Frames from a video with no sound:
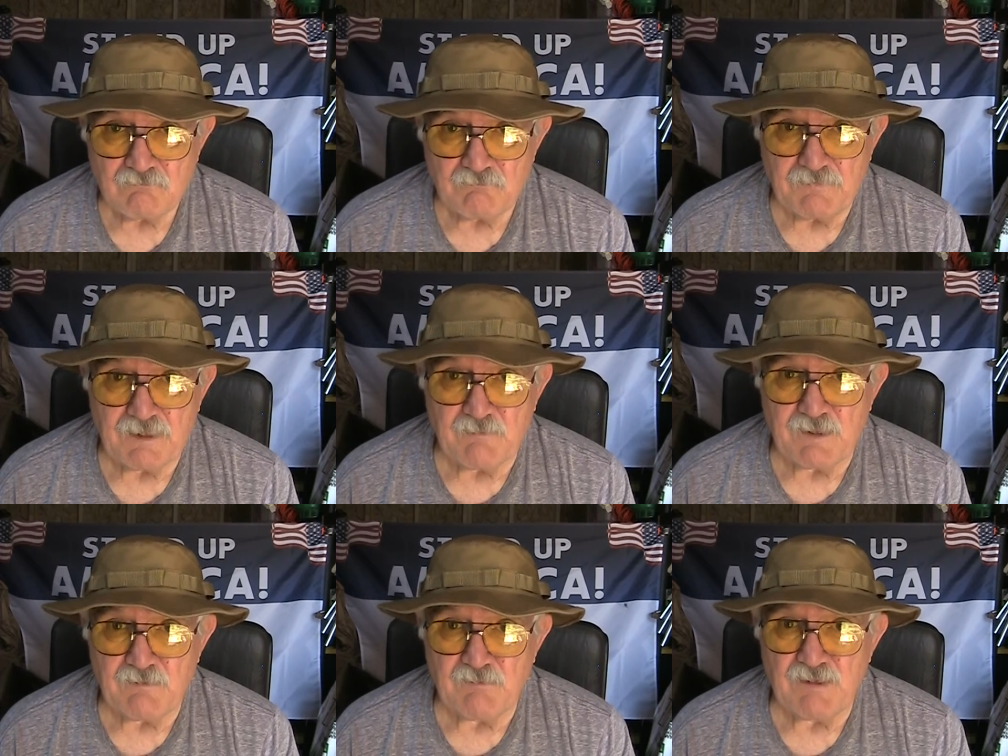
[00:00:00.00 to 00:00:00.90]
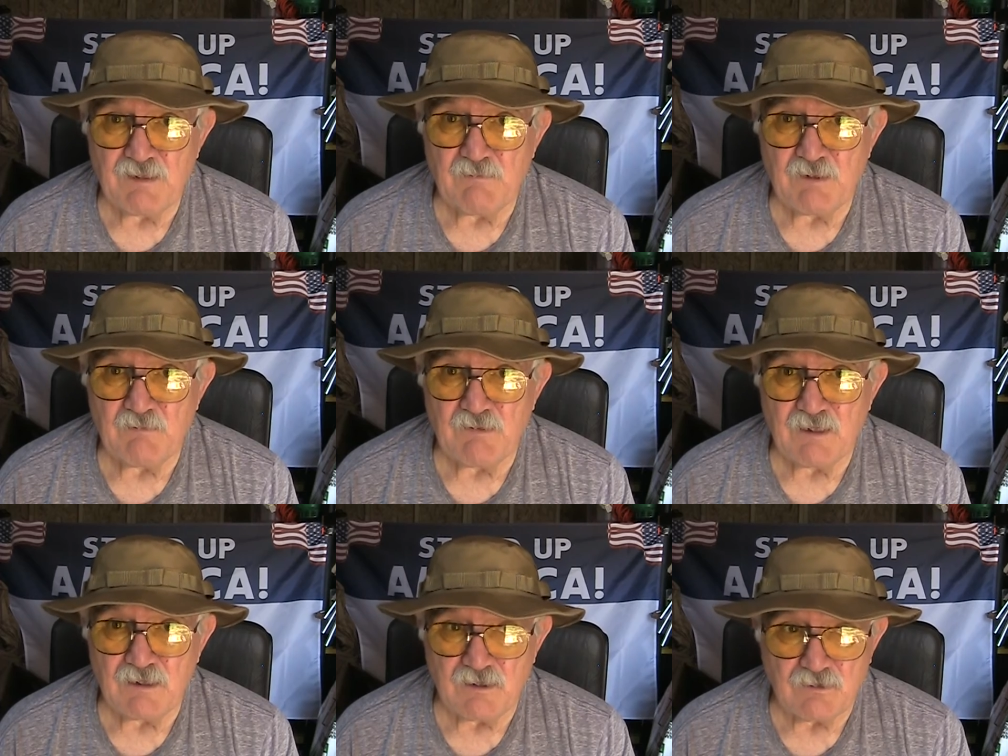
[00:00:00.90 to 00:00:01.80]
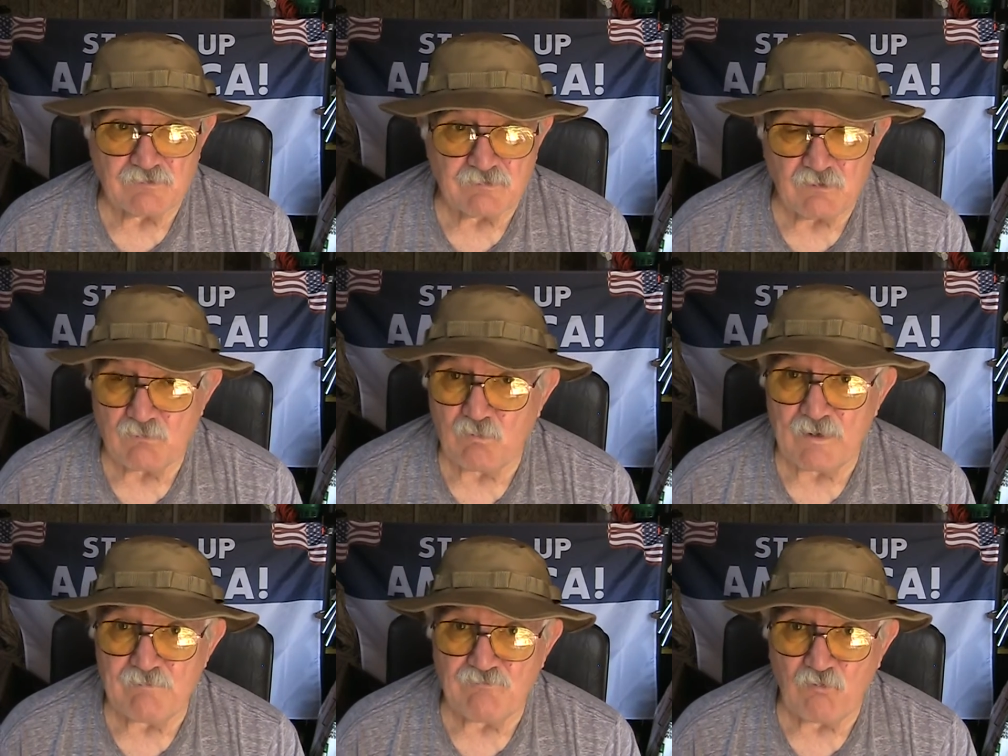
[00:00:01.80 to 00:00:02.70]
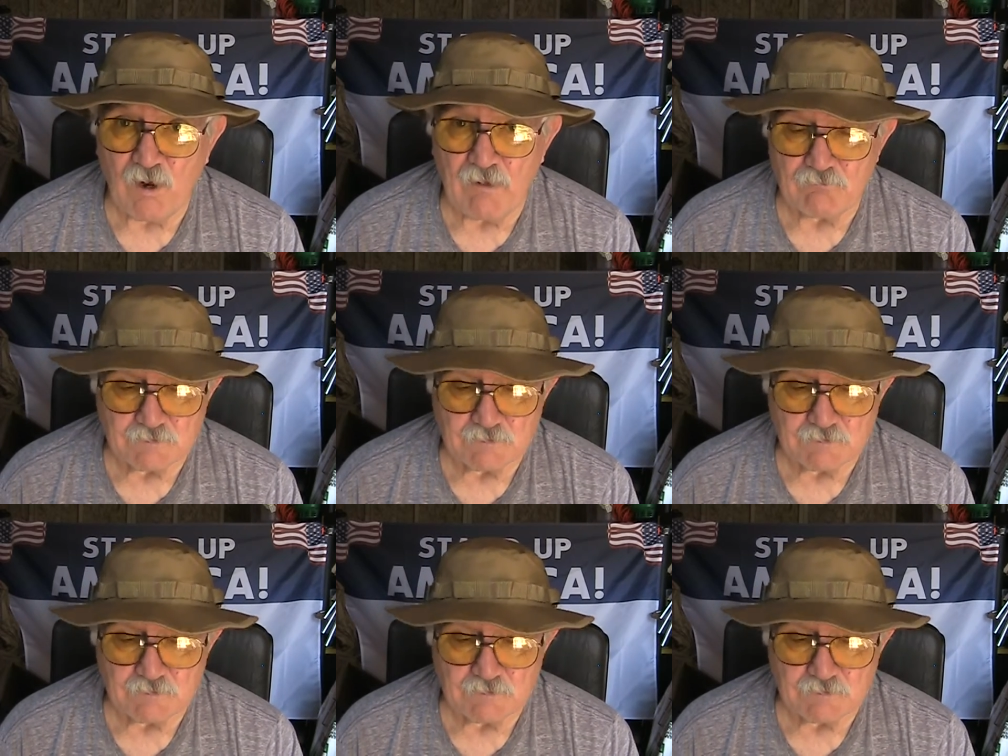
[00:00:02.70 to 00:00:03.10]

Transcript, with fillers: many, many, many, many, many years ago, way before I was